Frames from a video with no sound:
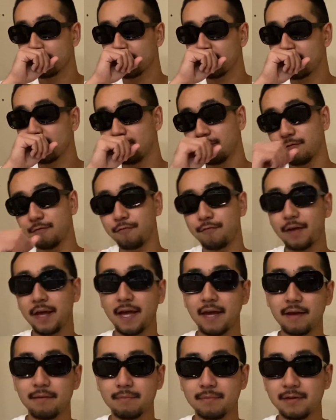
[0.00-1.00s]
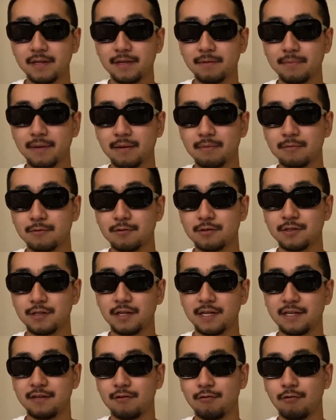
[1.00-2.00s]
your family members
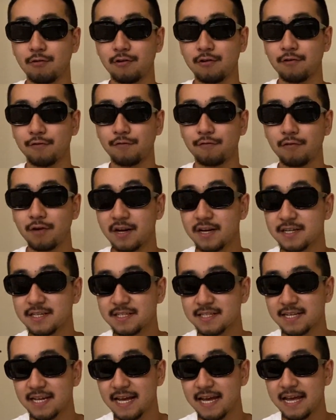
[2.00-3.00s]
or your friends